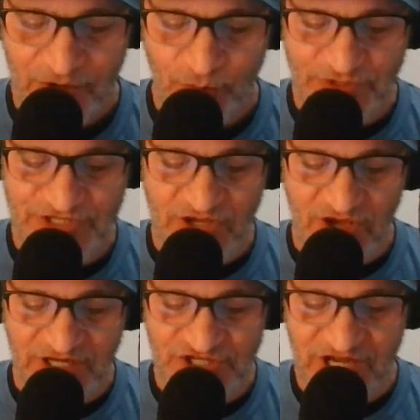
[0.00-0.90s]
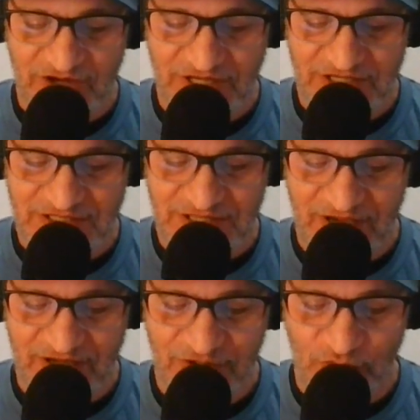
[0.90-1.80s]
With Sawney shouting his
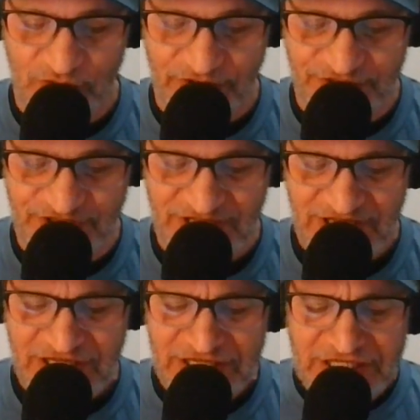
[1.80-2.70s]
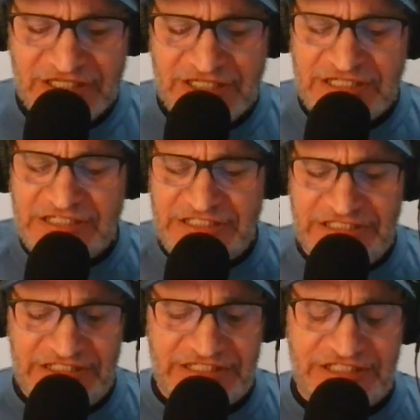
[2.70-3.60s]
dying words,
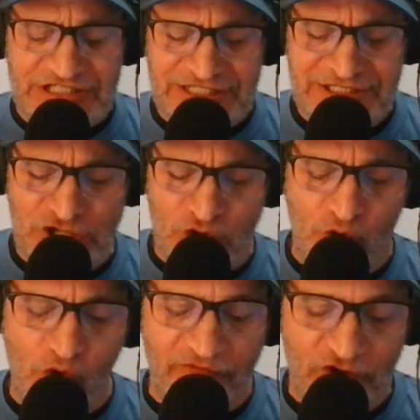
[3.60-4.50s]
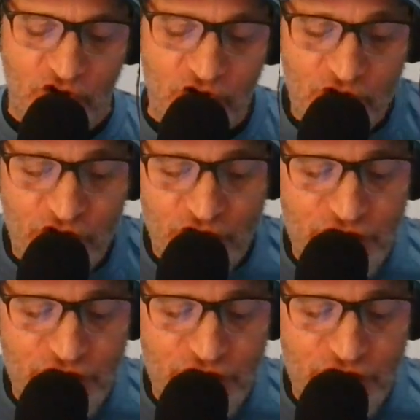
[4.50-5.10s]
"It isn't over.